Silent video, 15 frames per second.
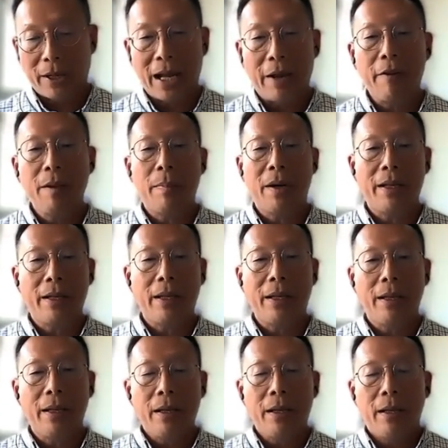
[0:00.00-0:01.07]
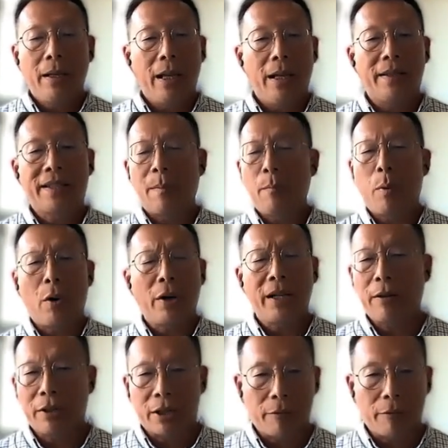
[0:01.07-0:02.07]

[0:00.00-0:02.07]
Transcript: right? Everybody in some point in our